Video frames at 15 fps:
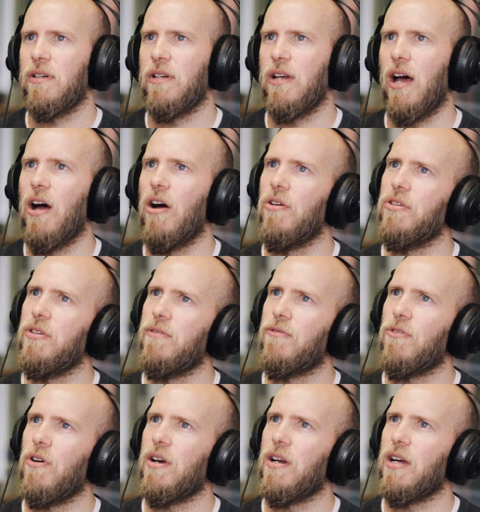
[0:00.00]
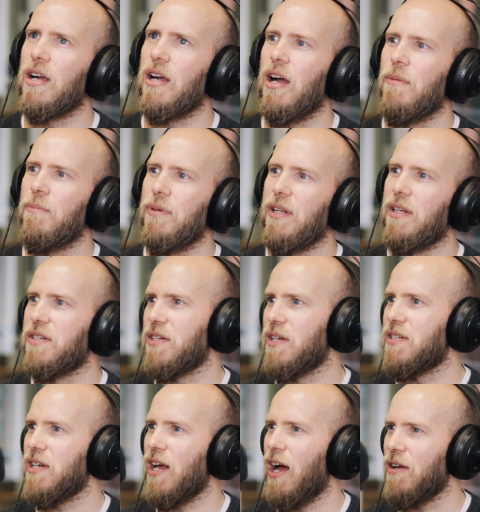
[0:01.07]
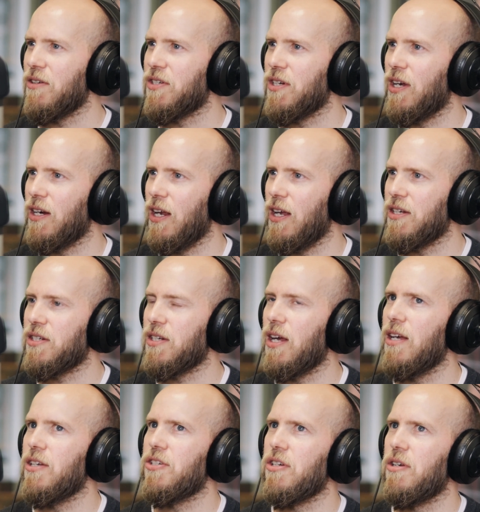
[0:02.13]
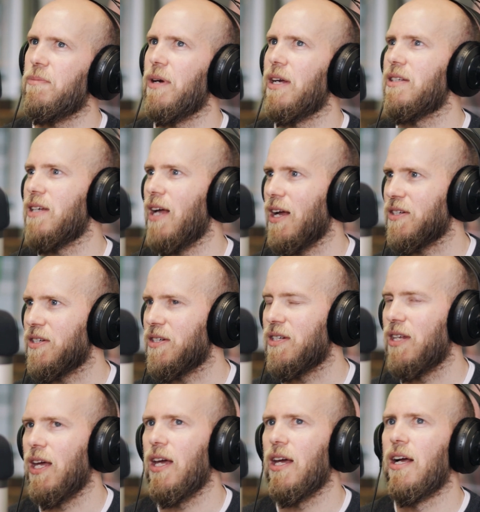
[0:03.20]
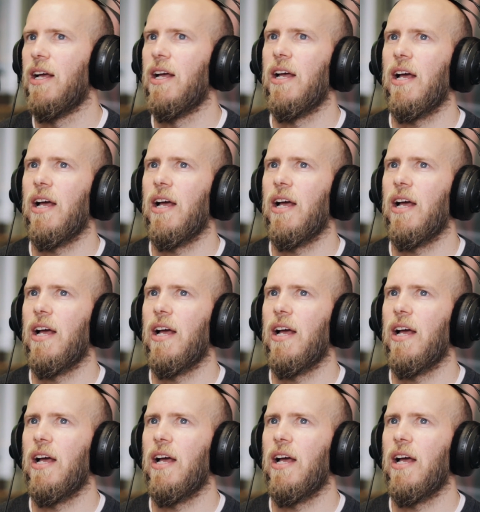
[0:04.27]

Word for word: now you've got a company that sits outside SA, so you mm. pay taxes there.